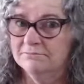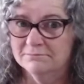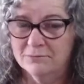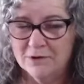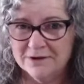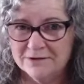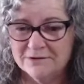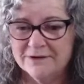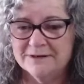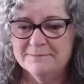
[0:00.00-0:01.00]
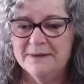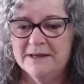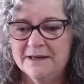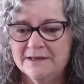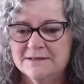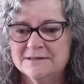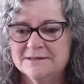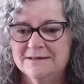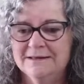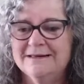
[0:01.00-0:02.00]
what your inner being
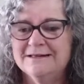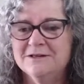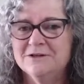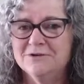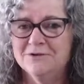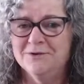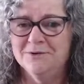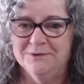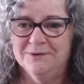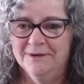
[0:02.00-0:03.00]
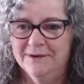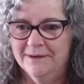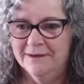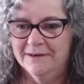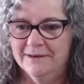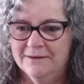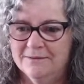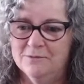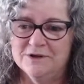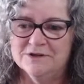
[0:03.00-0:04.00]
is letting you know,
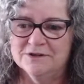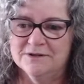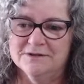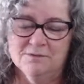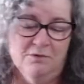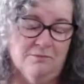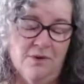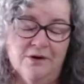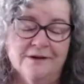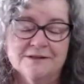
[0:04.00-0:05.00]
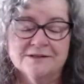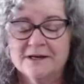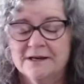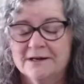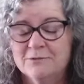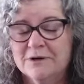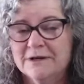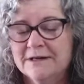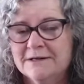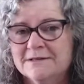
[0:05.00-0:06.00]
which is what my understanding
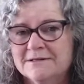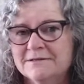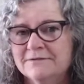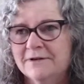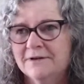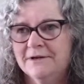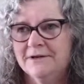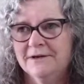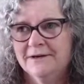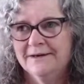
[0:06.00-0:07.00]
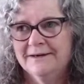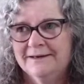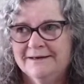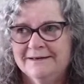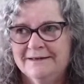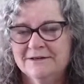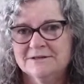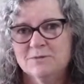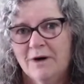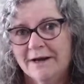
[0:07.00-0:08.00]
really is of,
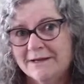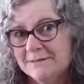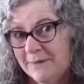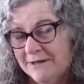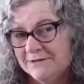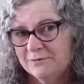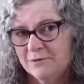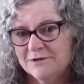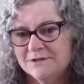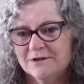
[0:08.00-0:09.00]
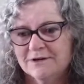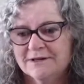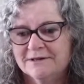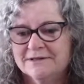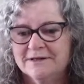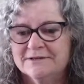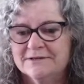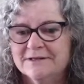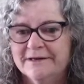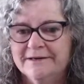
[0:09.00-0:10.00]
it's one aspect of what psychic
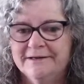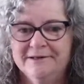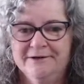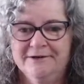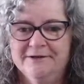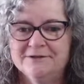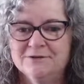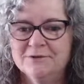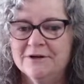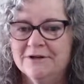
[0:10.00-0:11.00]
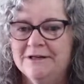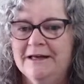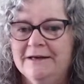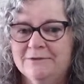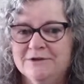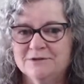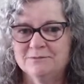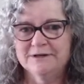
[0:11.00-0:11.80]
senses are. It's all only language, and